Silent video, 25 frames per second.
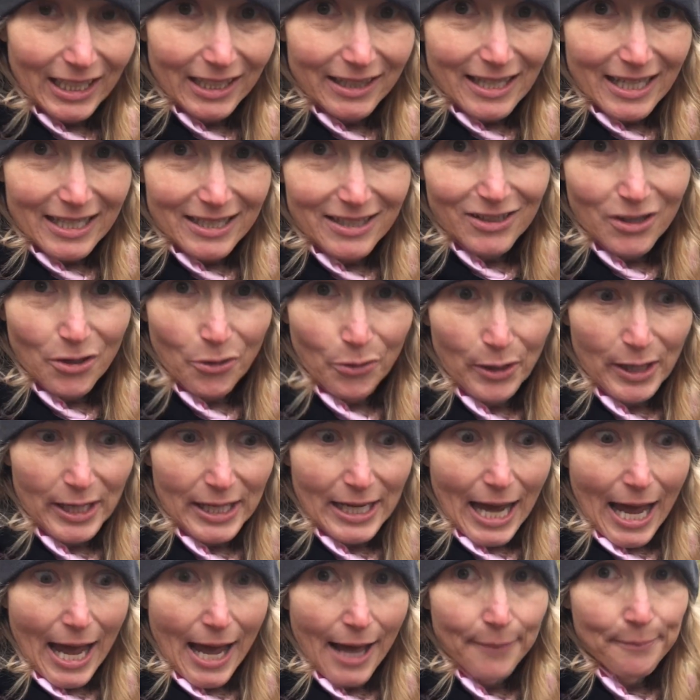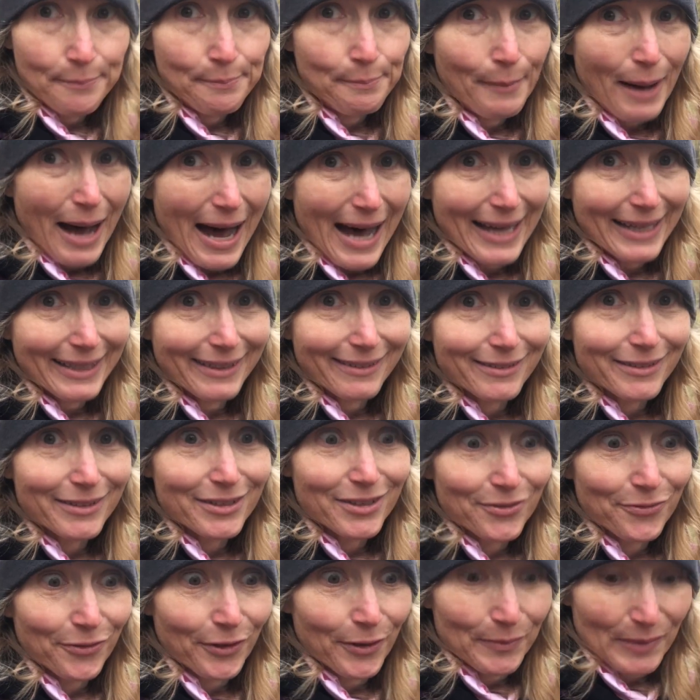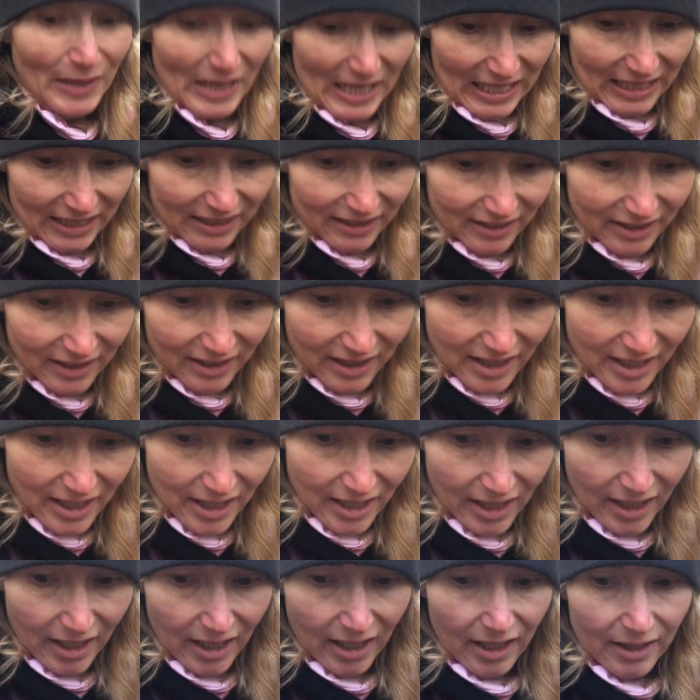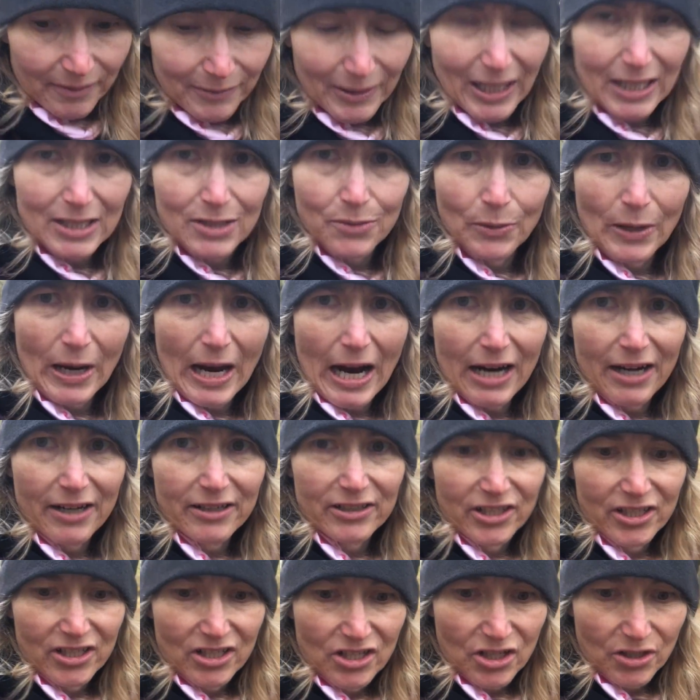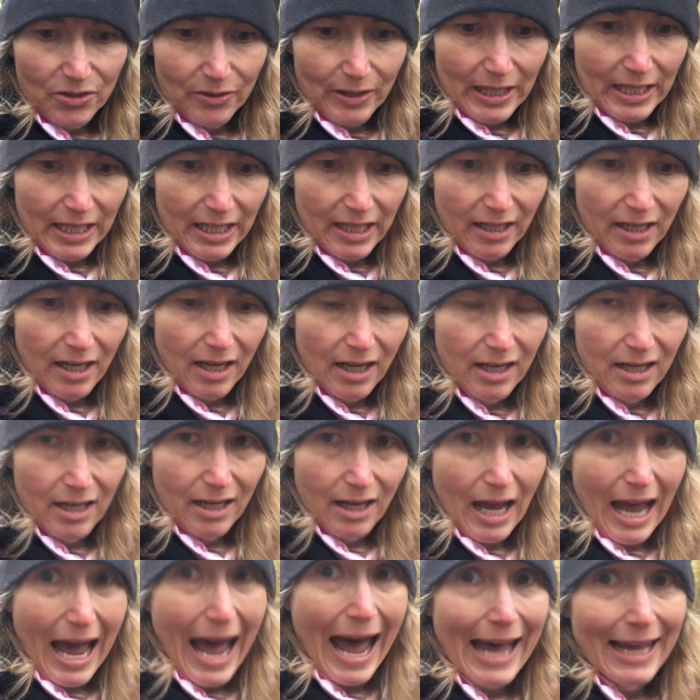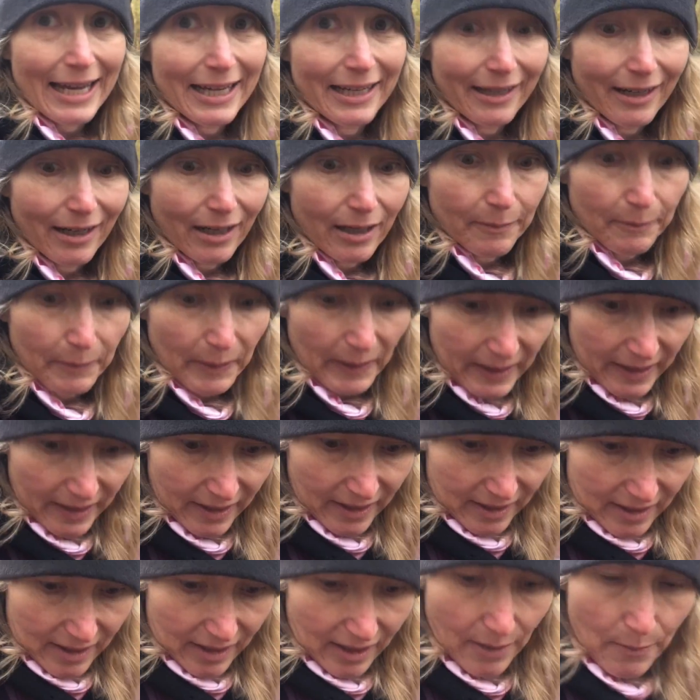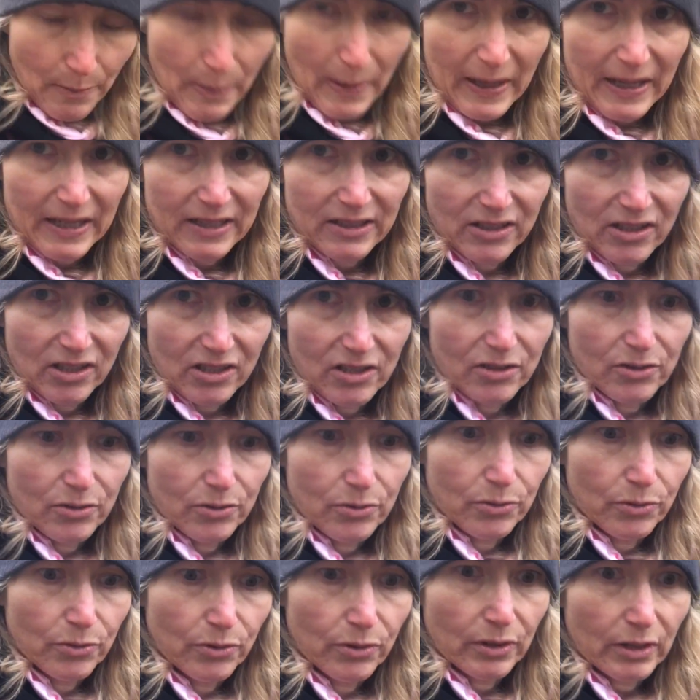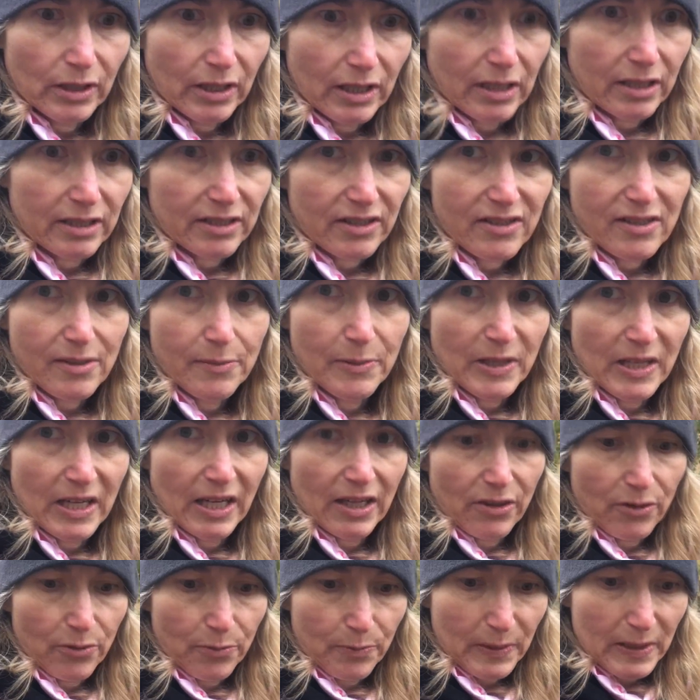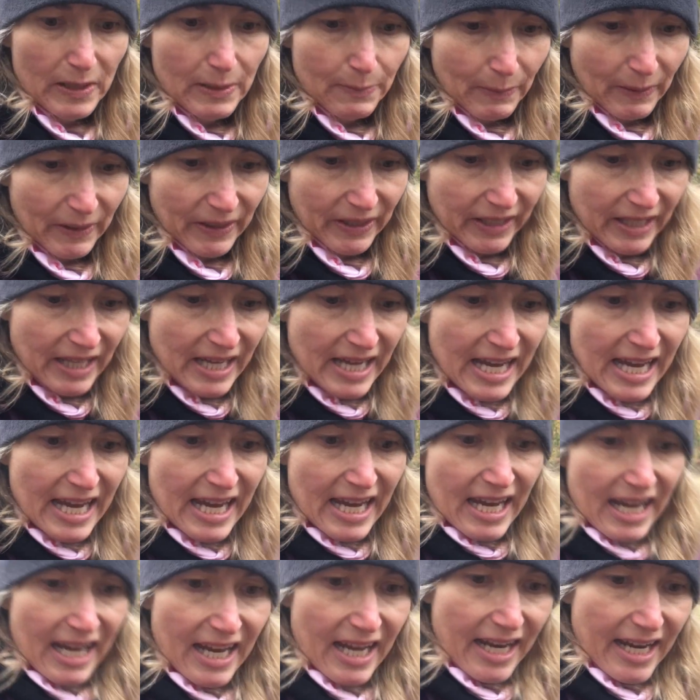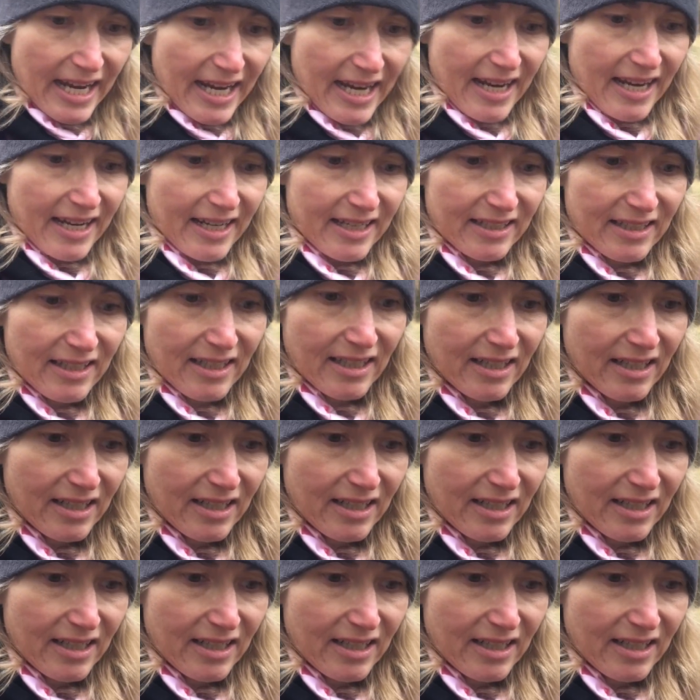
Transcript: that's going on miles from here, because we are situated high up compared to some of the other people. And